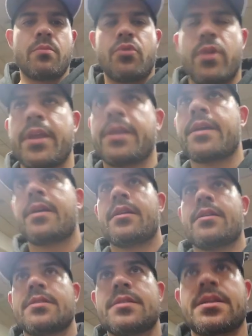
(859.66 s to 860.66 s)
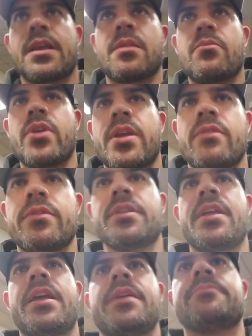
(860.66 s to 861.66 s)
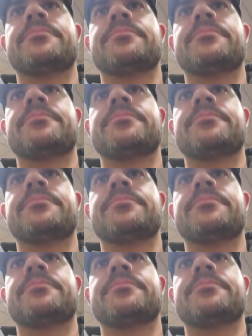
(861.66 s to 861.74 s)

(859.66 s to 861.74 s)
break, second break of the day.